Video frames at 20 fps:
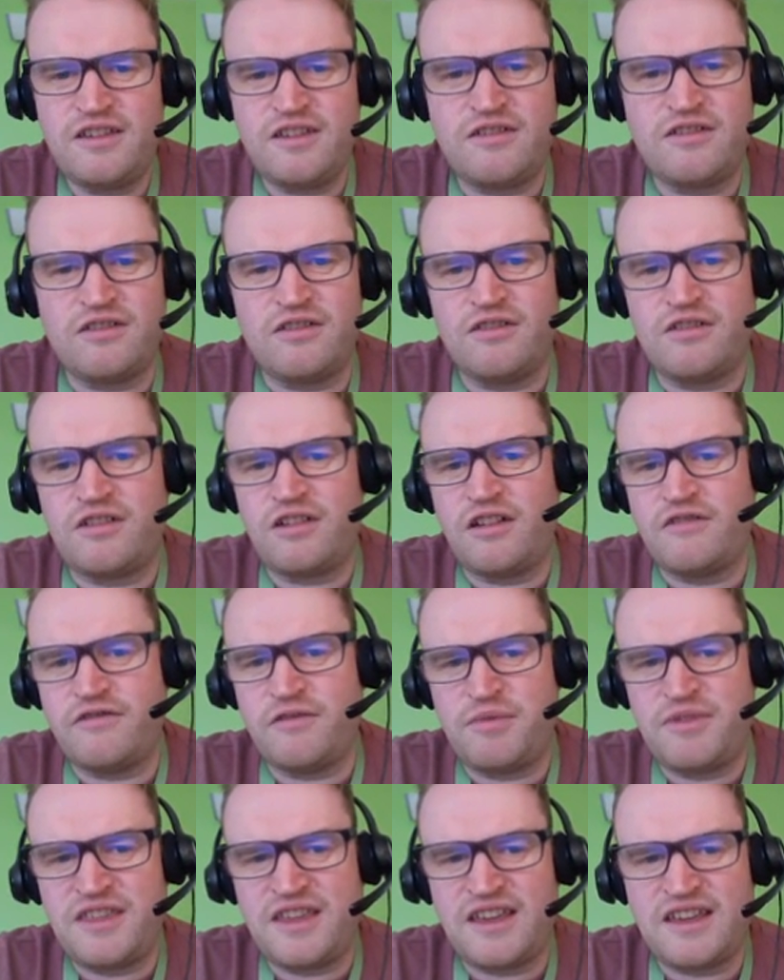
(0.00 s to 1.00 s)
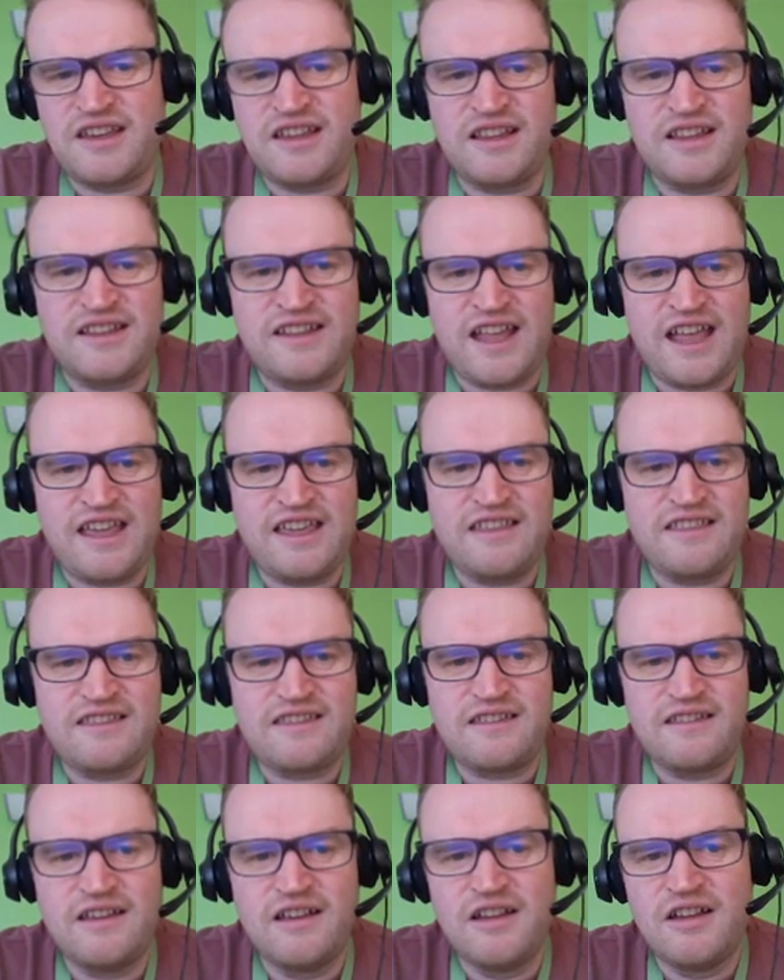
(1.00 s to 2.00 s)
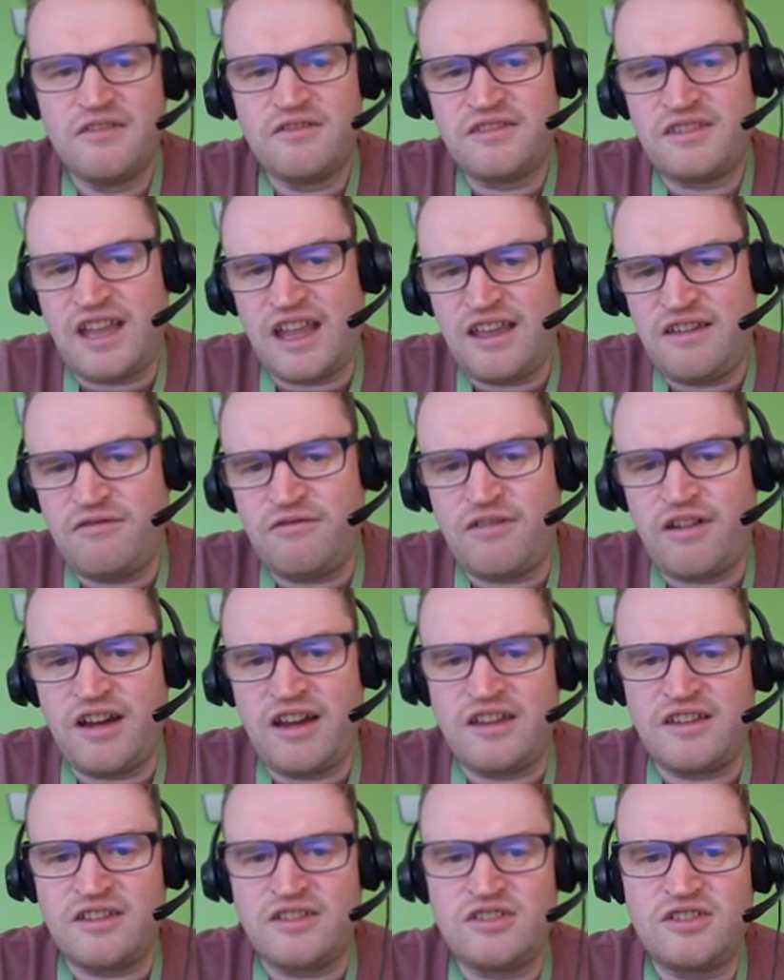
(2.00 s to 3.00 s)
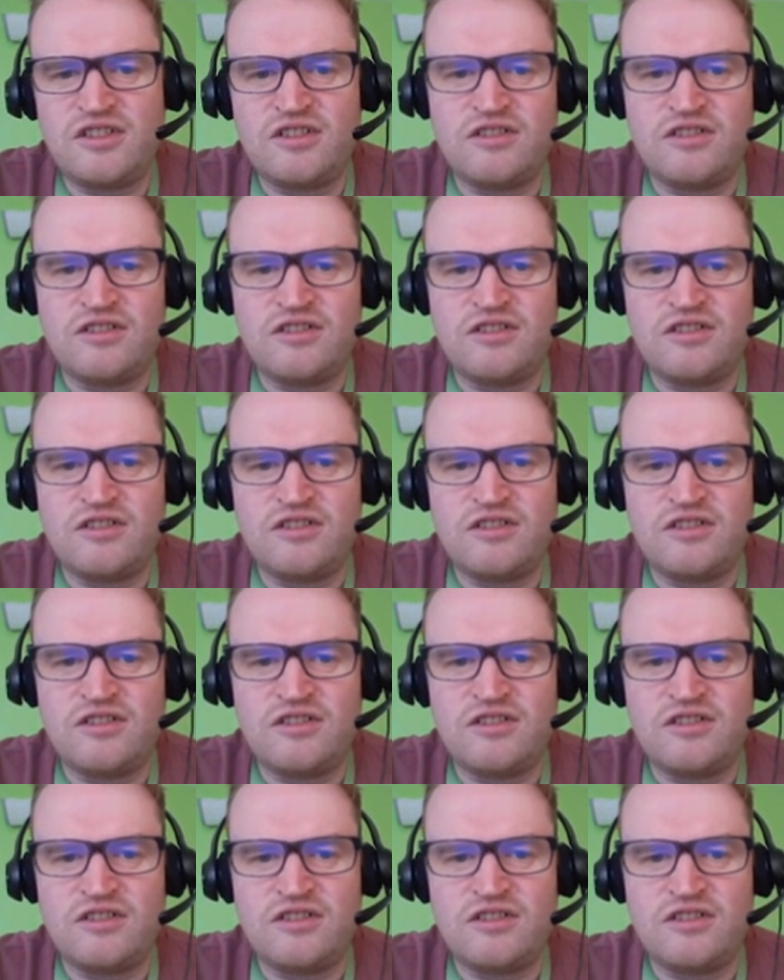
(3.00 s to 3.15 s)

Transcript: You could look over a particular date range.